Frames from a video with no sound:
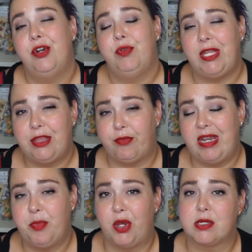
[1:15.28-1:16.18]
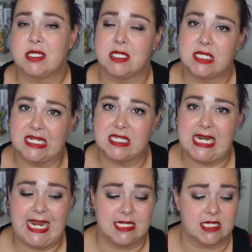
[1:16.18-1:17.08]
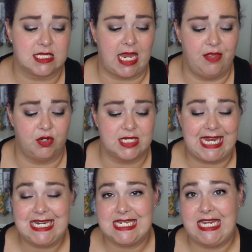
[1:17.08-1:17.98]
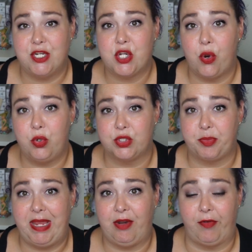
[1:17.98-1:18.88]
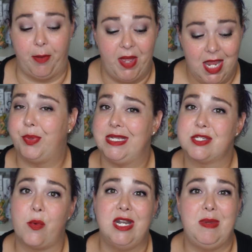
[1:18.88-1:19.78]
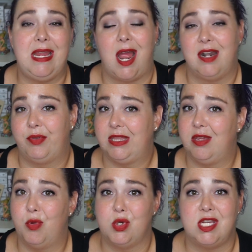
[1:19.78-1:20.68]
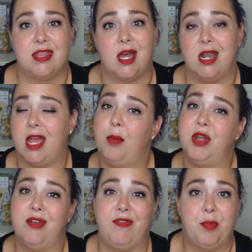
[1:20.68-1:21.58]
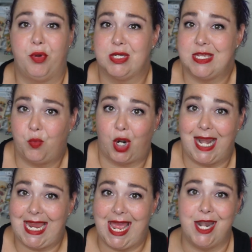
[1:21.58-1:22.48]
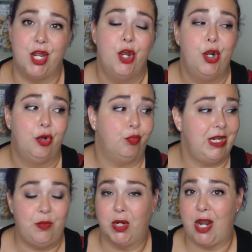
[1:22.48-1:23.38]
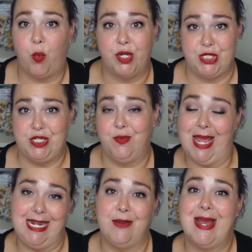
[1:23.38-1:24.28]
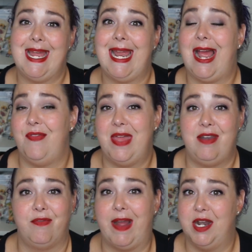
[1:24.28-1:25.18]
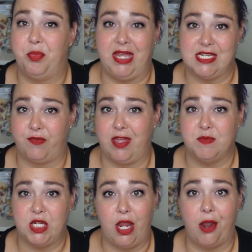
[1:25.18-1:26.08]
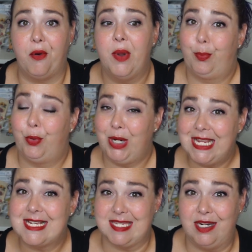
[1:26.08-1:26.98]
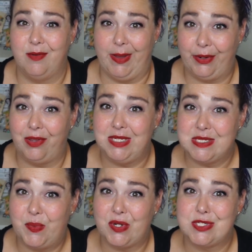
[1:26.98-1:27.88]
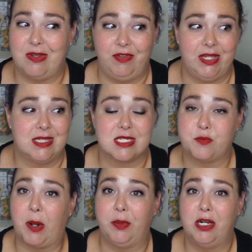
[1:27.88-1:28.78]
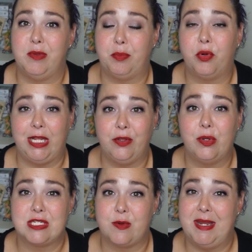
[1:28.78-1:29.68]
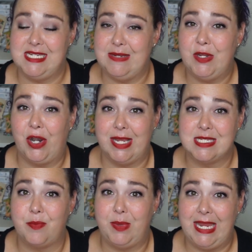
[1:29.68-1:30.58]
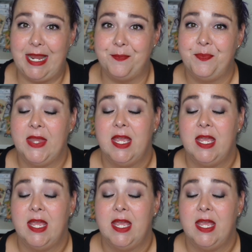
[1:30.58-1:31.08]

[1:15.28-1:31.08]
really three books, six tasks, and there's 18 total to pick from, but it's going to be kind of like the emoji-a-thon. I'm gonna fit books in where I can read what I want to anyway and then find a place for them to go. Pretty excited about all these books, so I feel like this is probably gonna be pretty close to what my TBR ends up being.